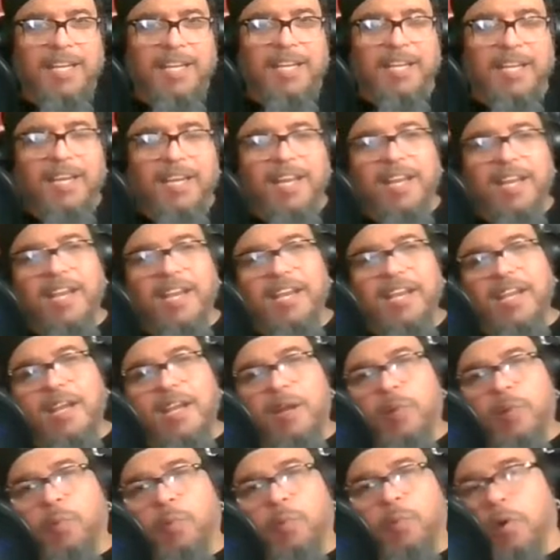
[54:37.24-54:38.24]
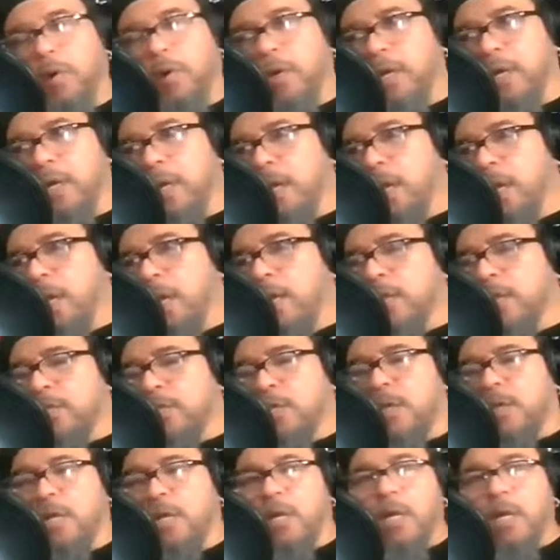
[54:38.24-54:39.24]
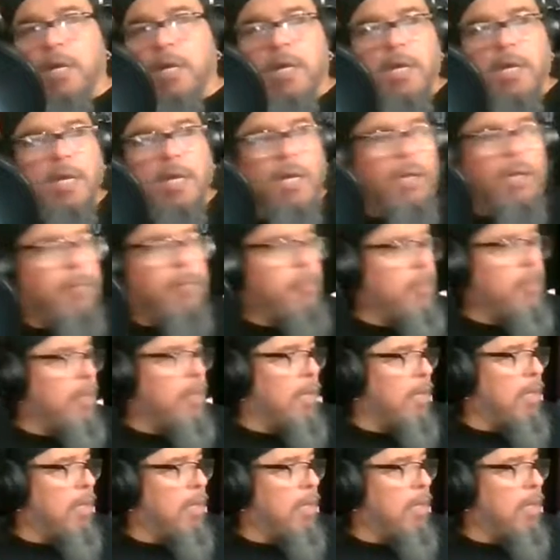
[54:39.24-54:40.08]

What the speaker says: Okay. Well, it's gonna